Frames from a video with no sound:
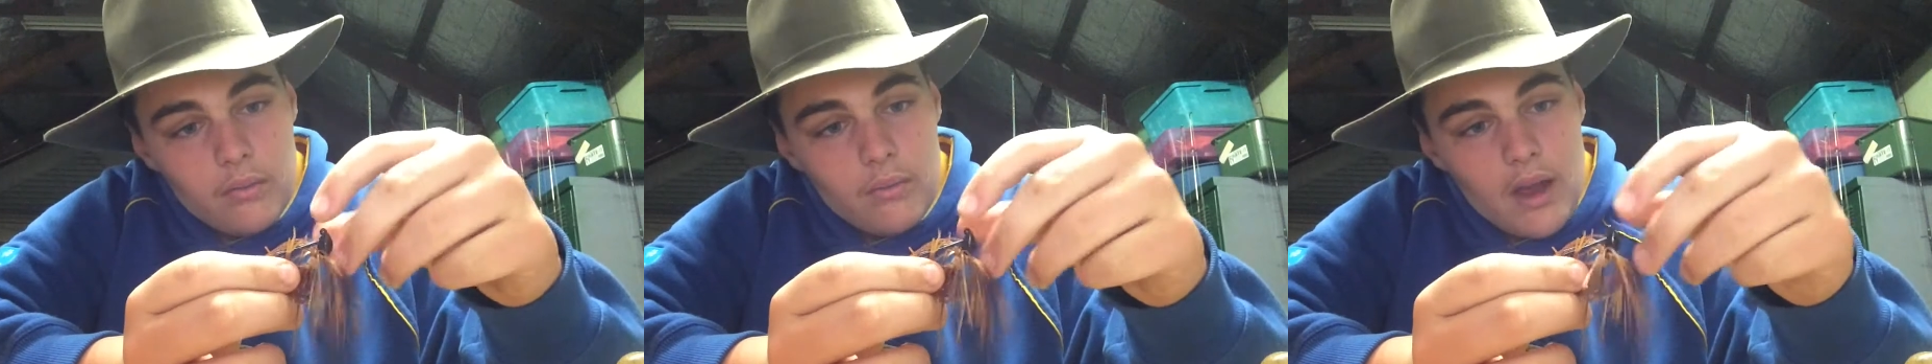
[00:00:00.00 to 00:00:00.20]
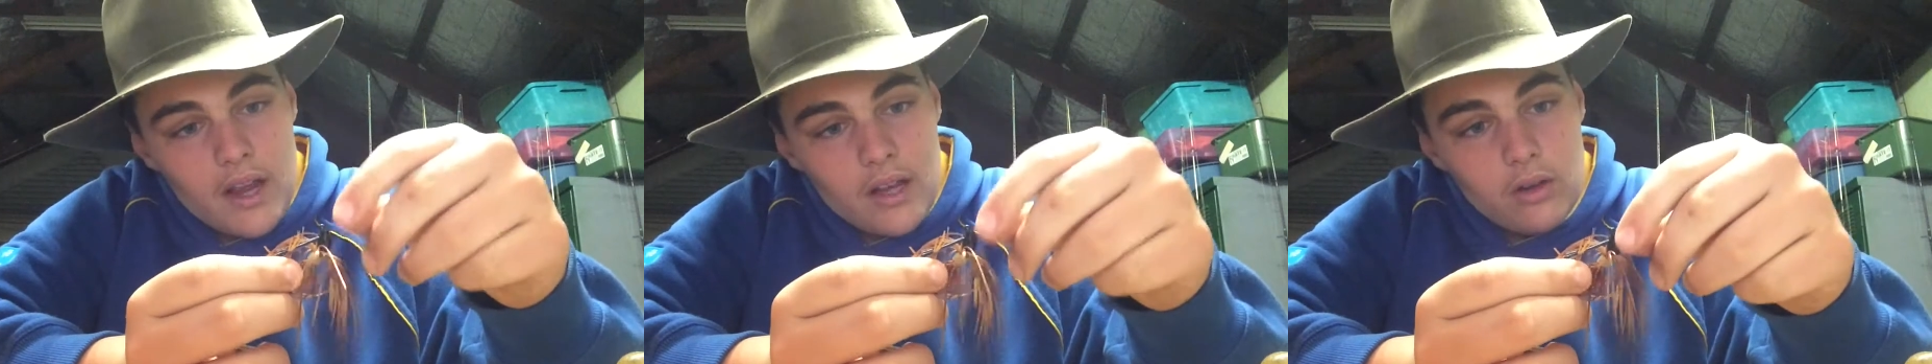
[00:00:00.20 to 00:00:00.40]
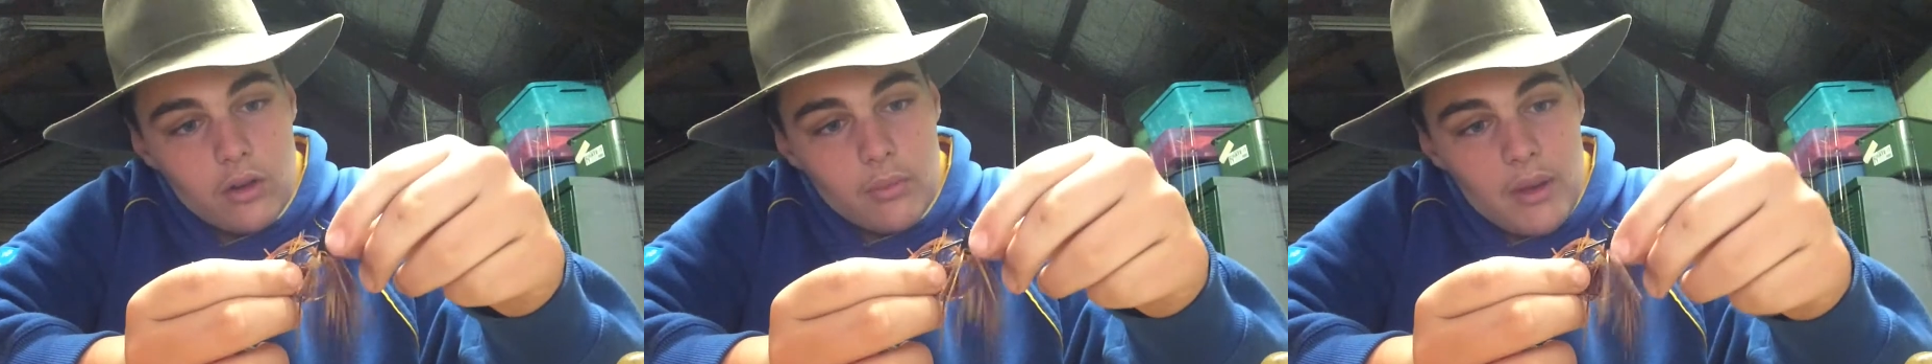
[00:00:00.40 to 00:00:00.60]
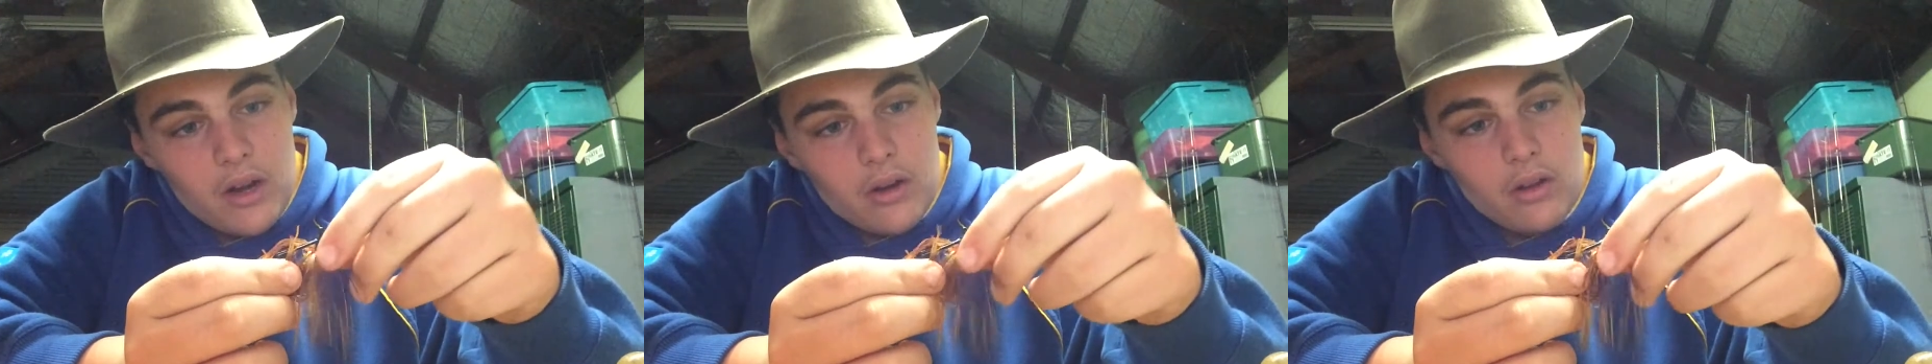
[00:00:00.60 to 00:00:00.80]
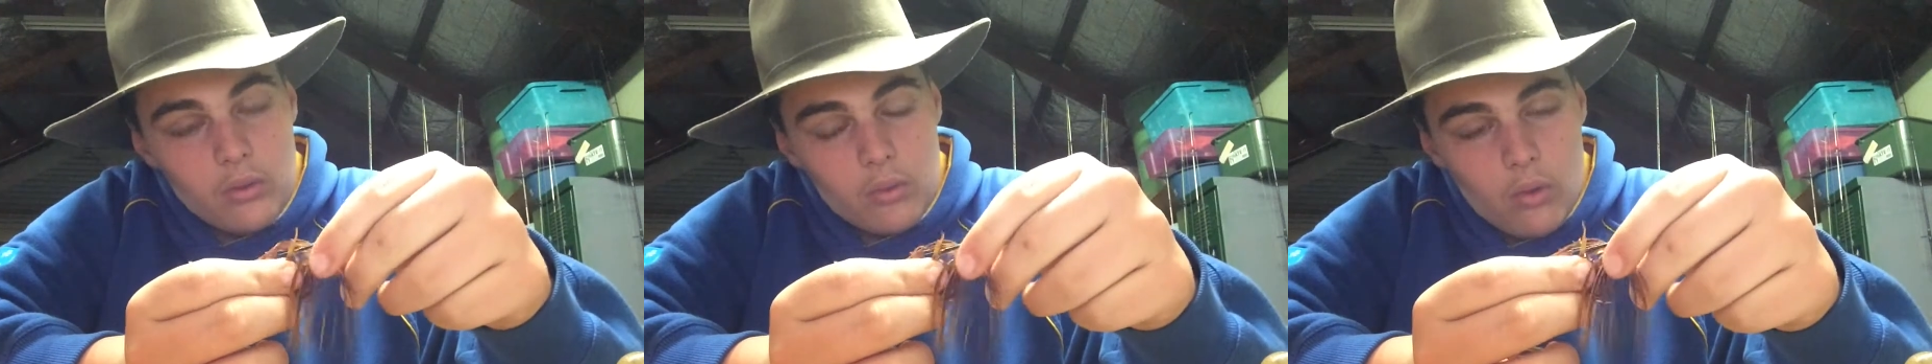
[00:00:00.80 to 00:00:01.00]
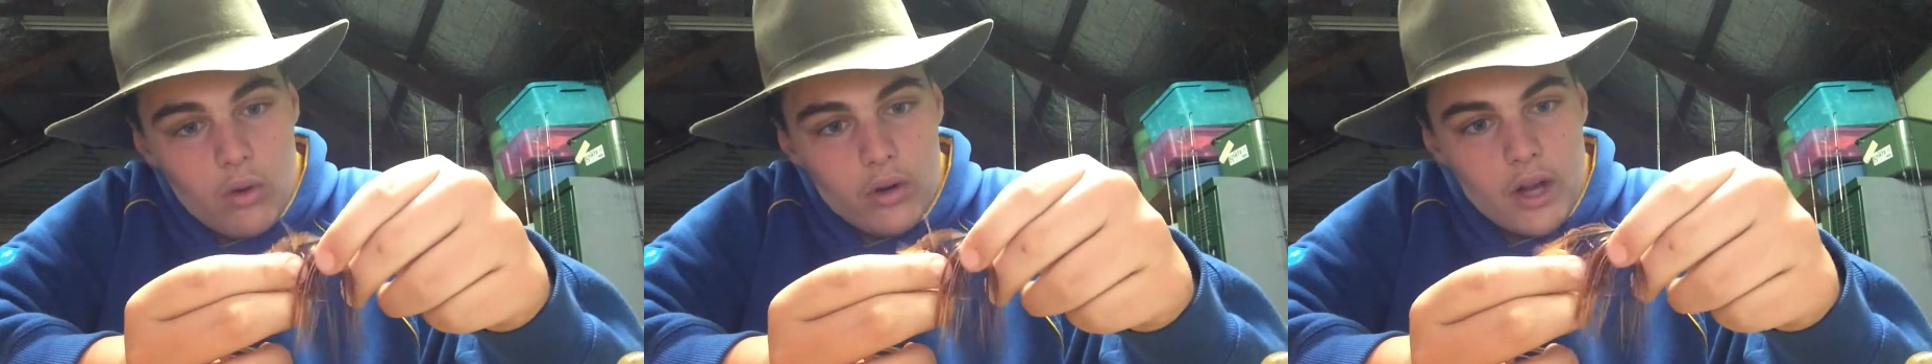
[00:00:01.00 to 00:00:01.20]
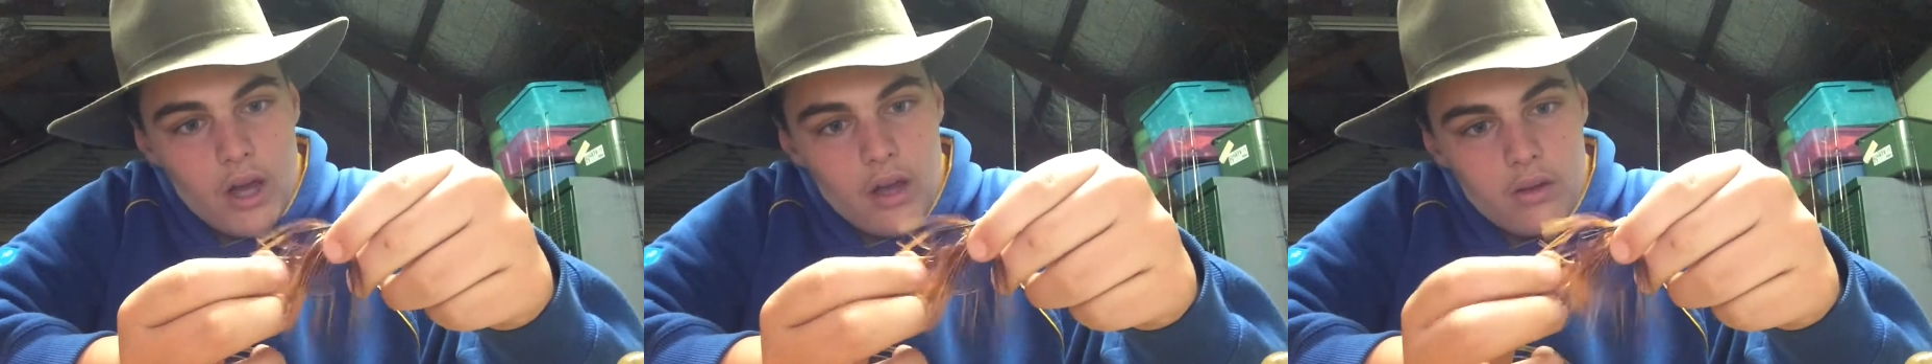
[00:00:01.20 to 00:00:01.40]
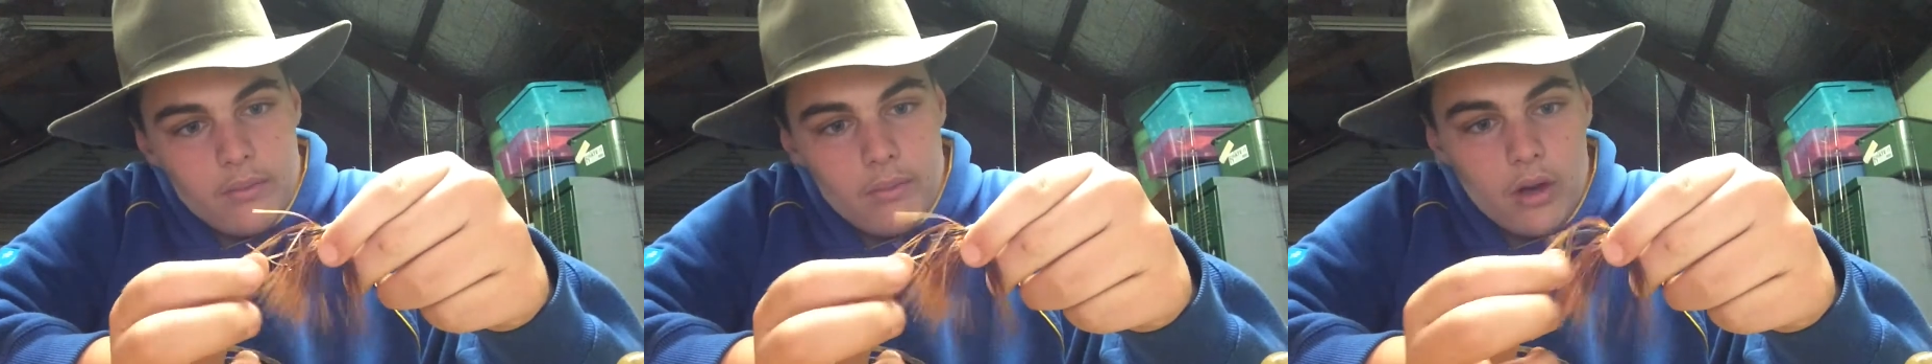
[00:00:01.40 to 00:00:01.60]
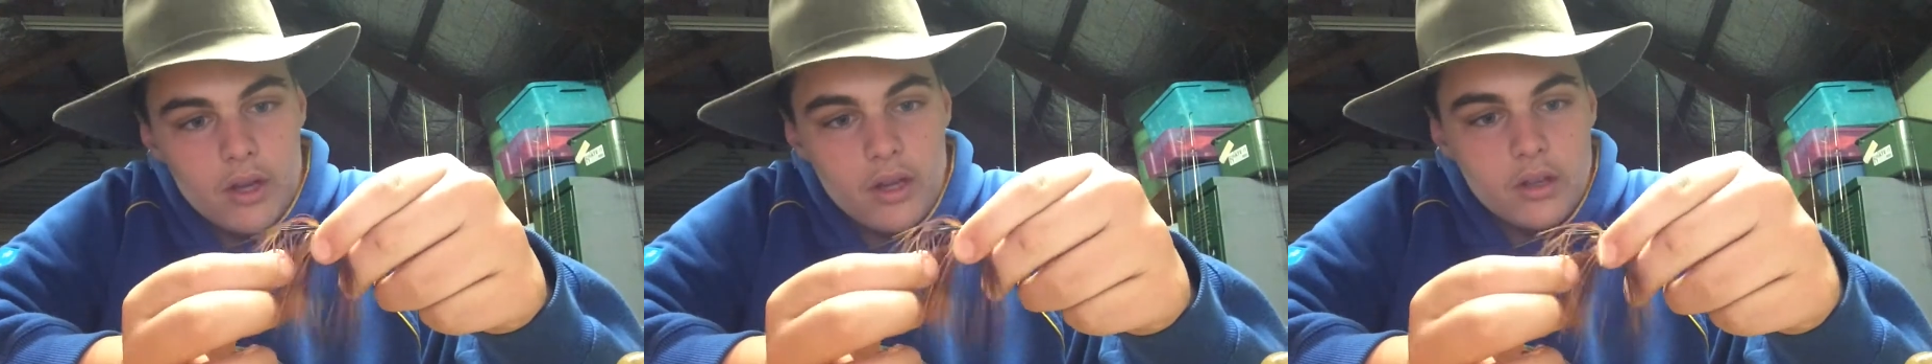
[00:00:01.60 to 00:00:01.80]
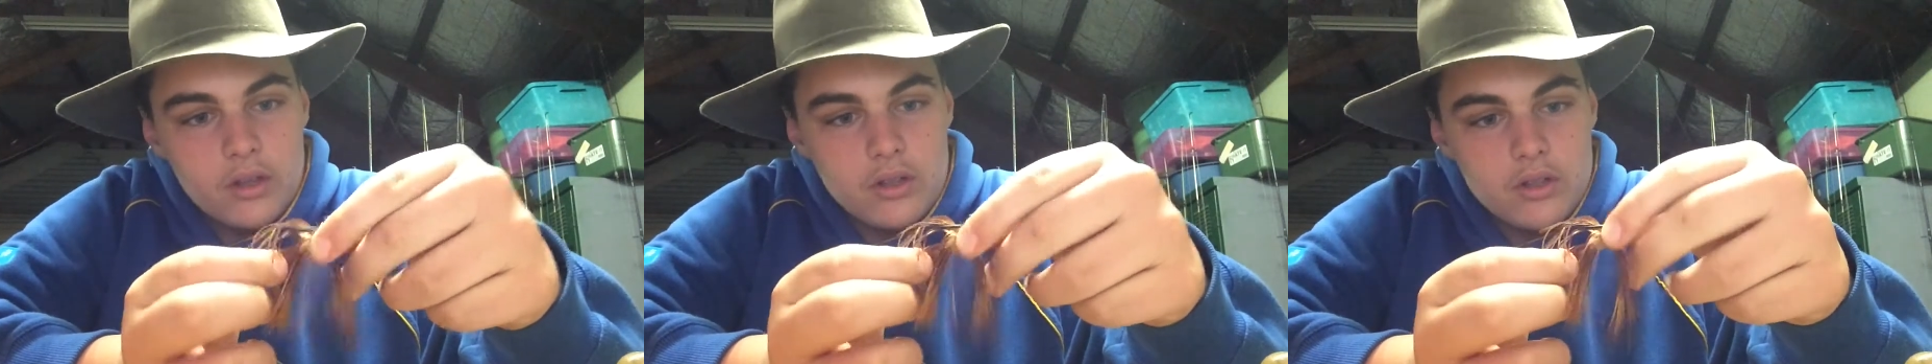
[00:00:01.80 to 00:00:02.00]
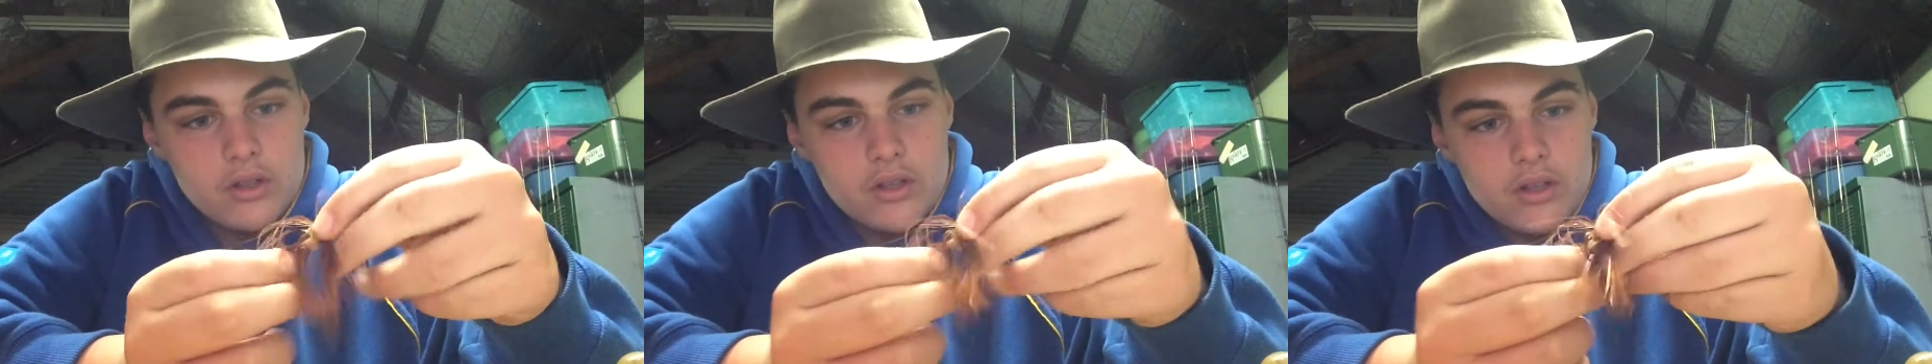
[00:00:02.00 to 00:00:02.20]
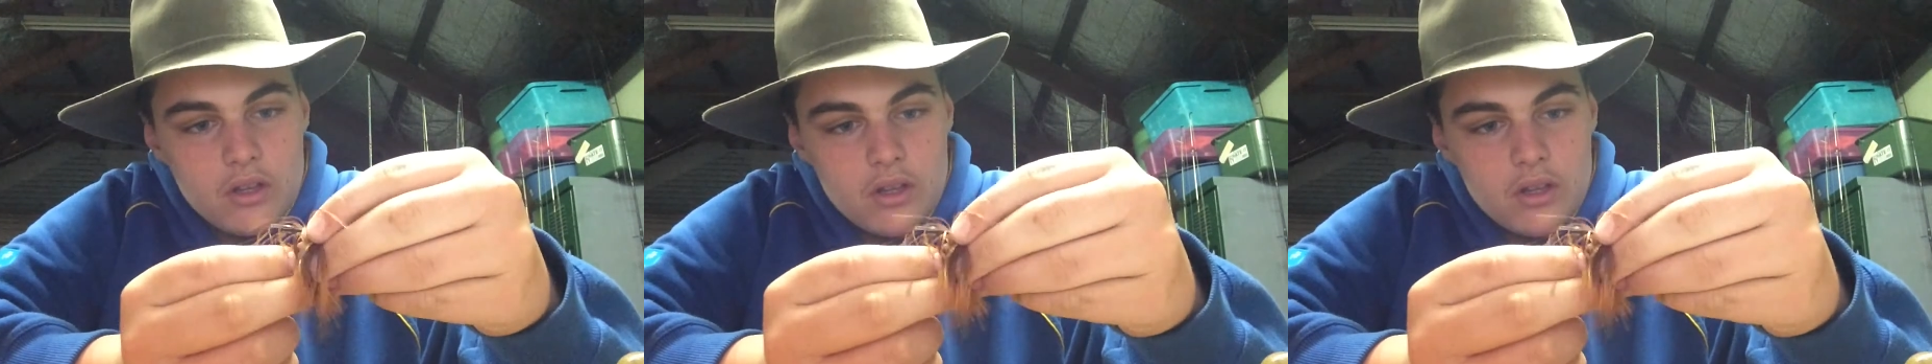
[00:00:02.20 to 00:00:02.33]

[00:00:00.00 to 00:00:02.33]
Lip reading: better in the water. My English.